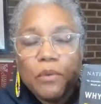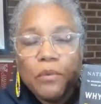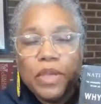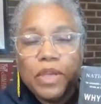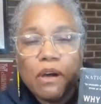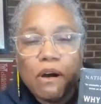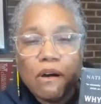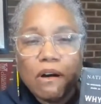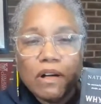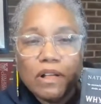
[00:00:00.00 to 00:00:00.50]

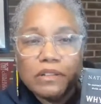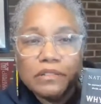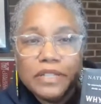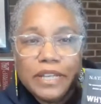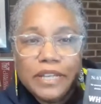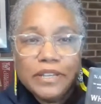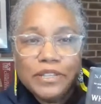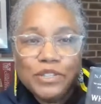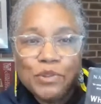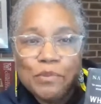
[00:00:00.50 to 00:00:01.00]
we all
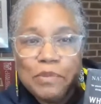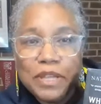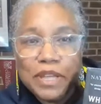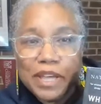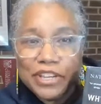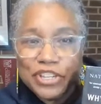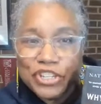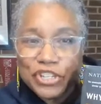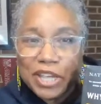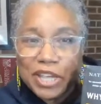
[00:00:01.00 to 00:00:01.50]
need to
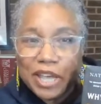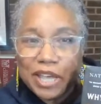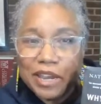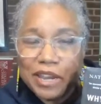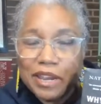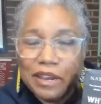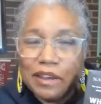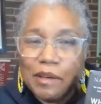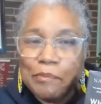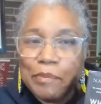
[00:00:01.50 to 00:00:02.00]
be
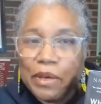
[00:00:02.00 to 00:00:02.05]
educated